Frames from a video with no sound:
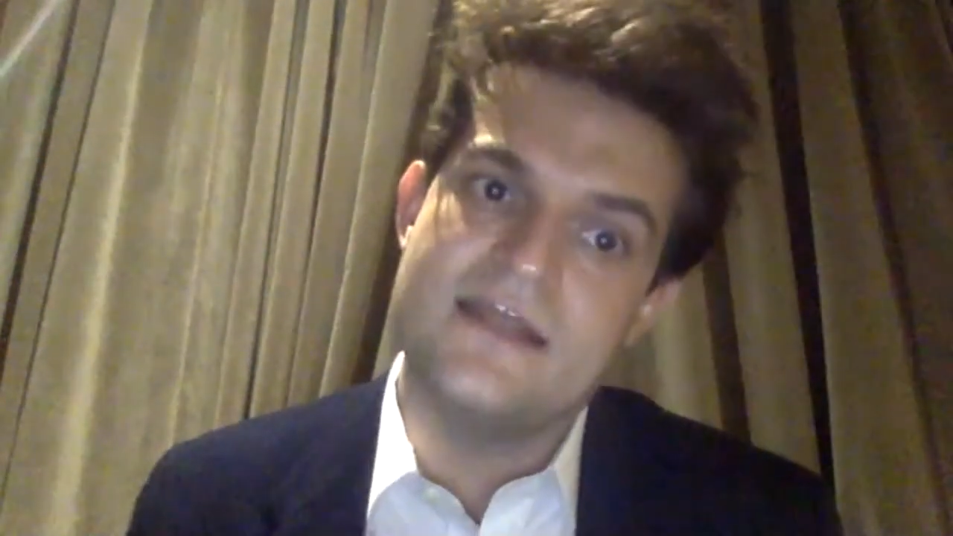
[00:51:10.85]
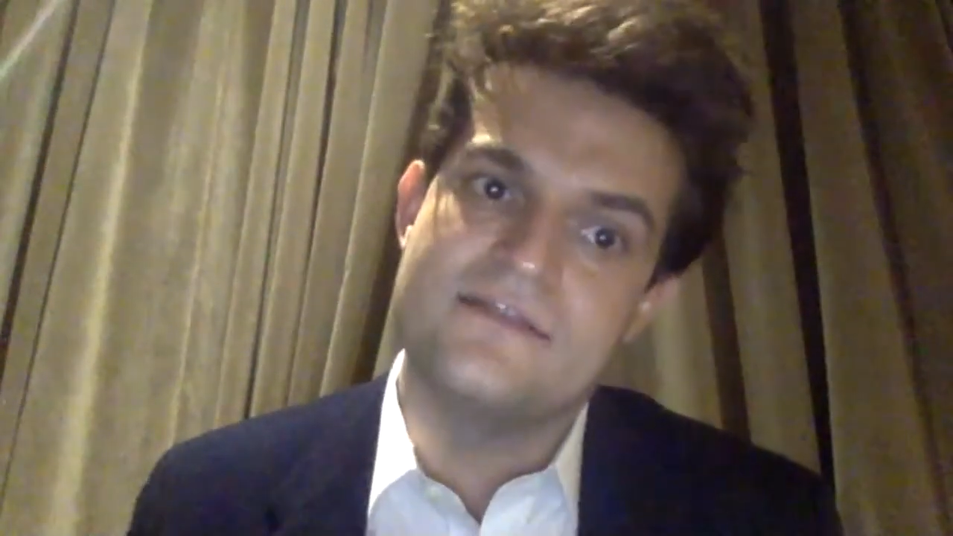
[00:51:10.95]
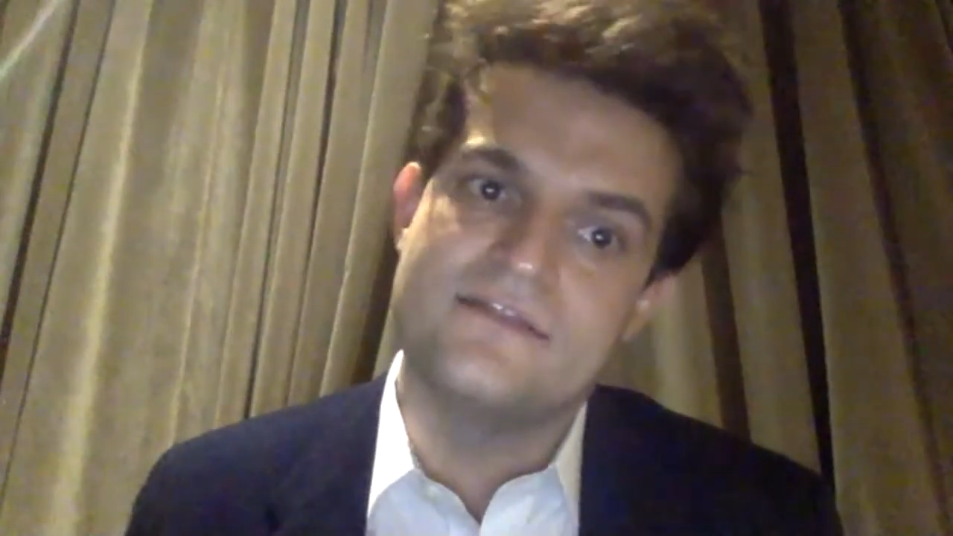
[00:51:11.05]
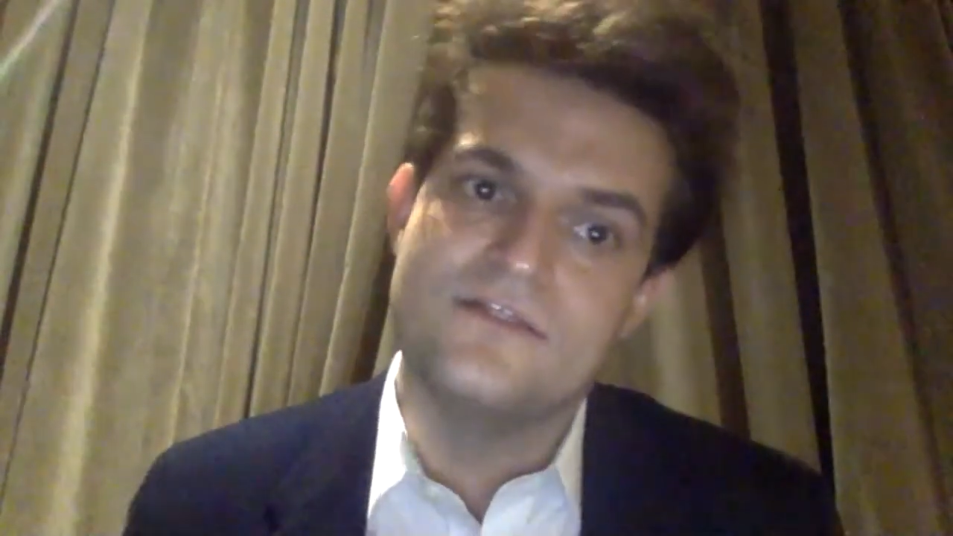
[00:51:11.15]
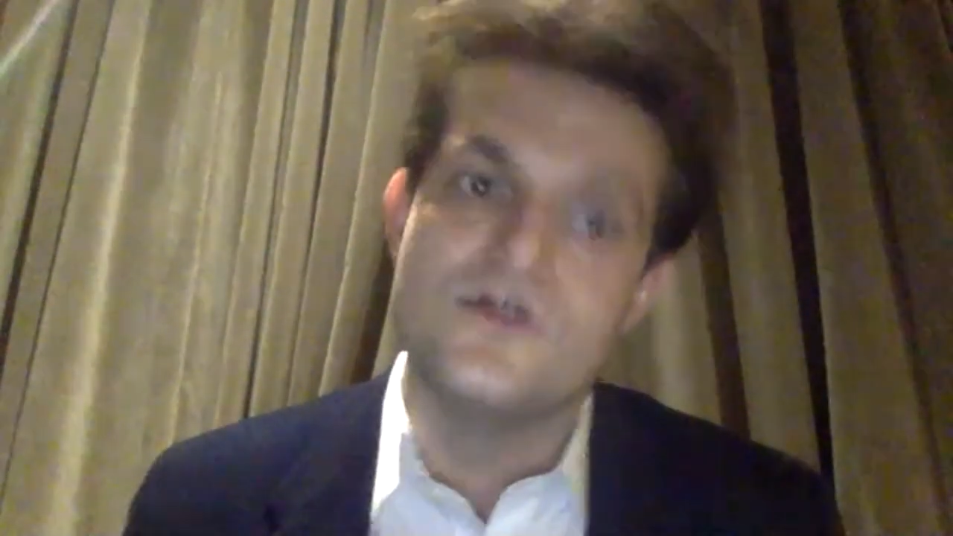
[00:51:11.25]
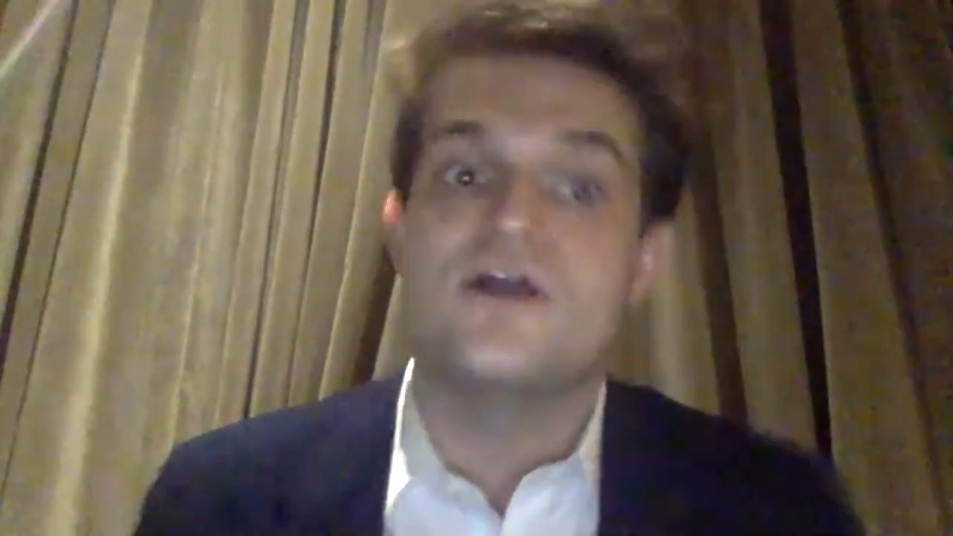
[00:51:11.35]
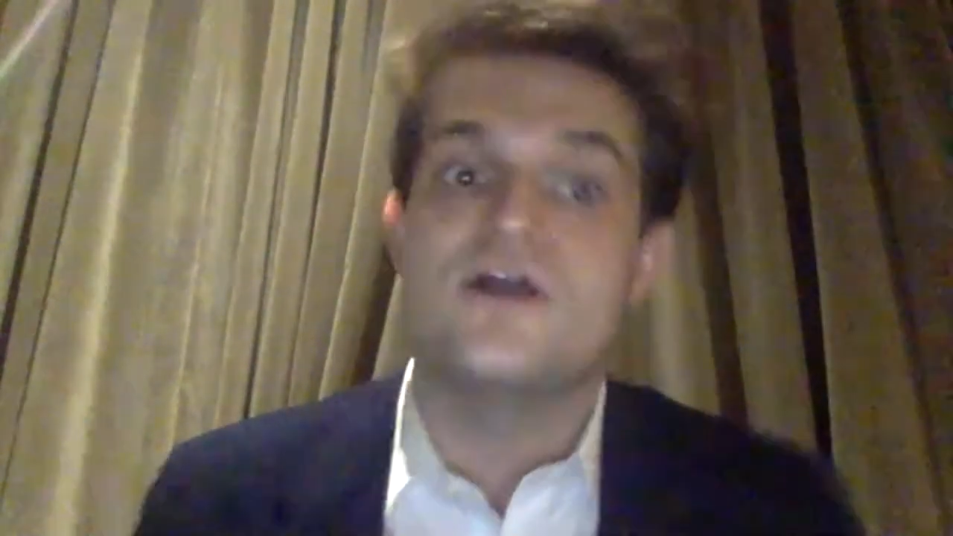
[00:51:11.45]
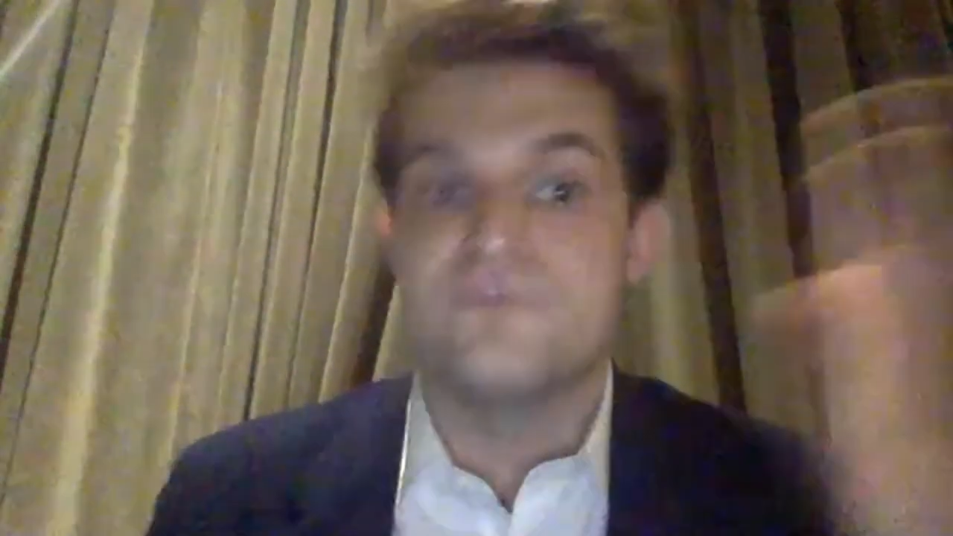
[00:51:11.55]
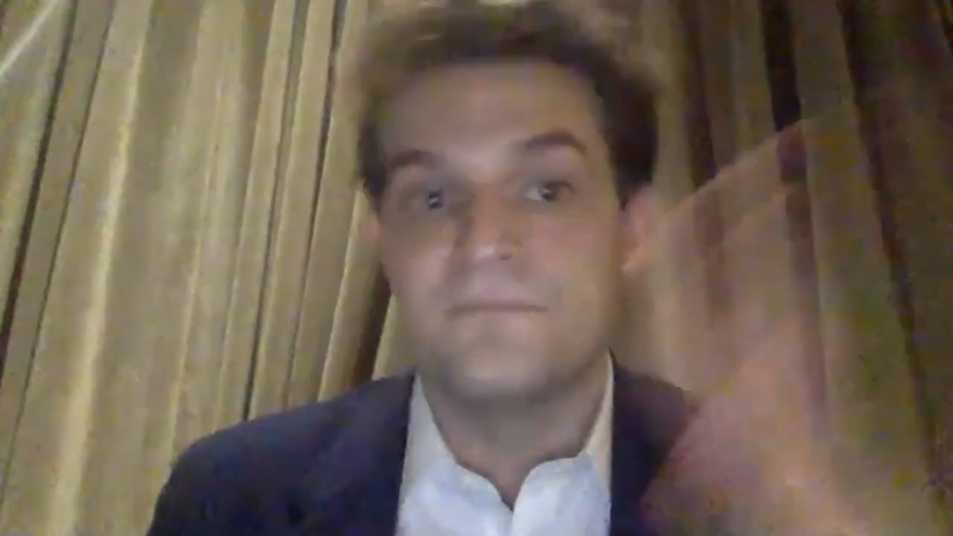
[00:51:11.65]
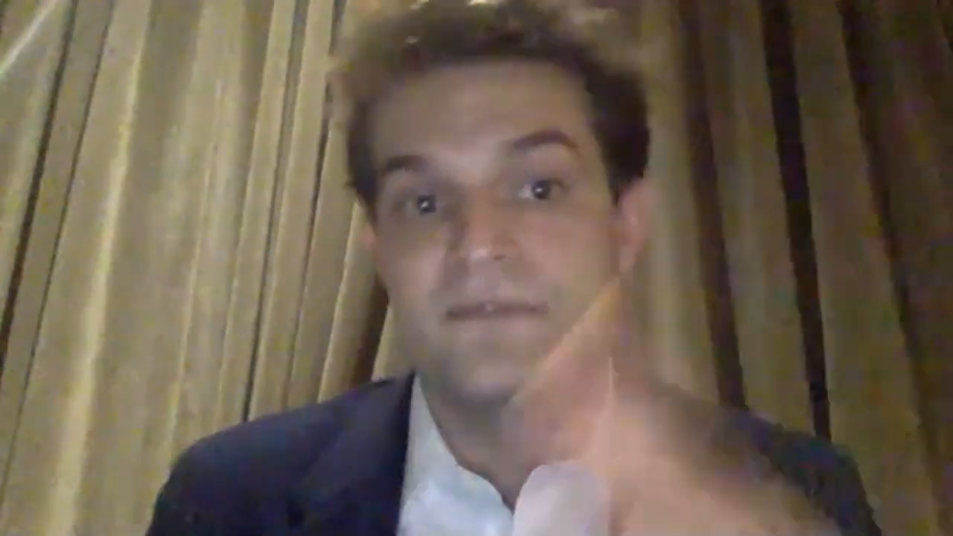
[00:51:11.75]
and look
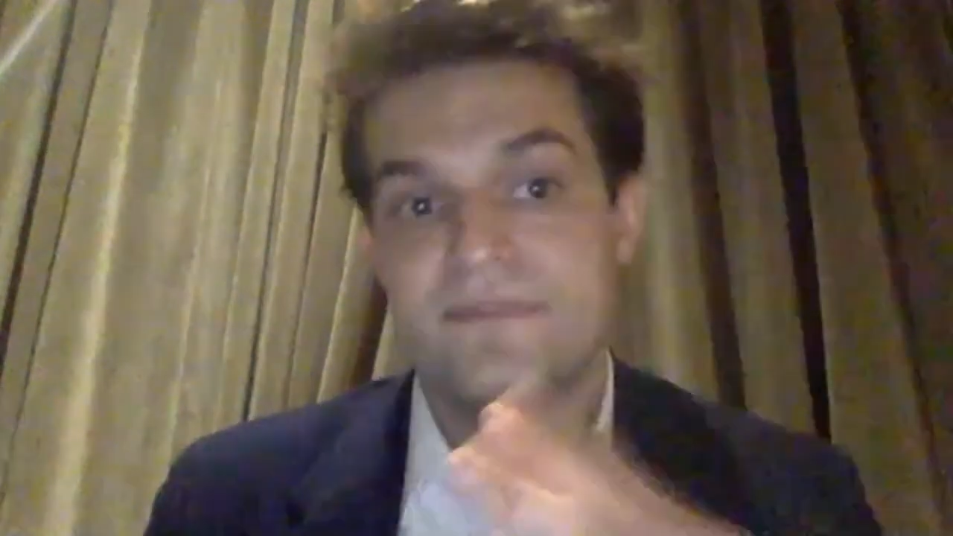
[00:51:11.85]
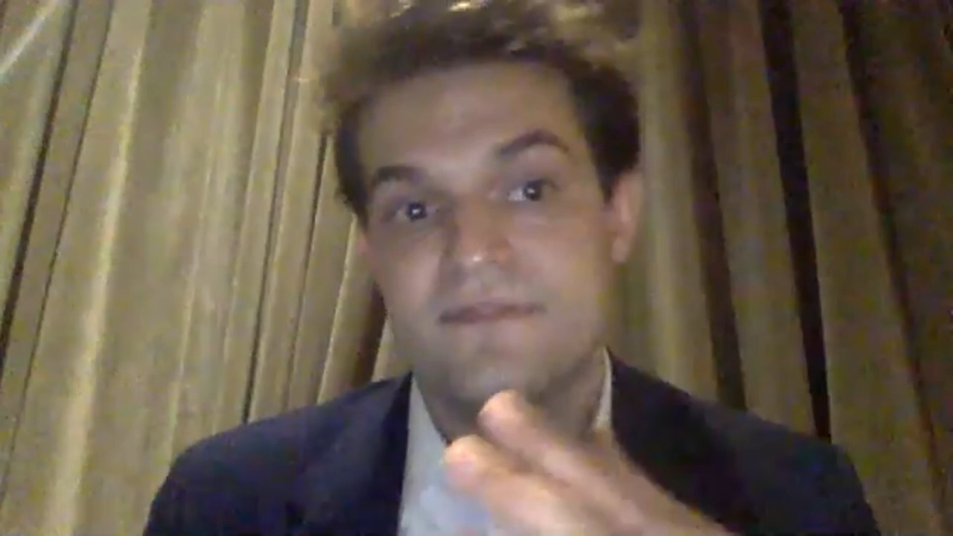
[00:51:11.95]
from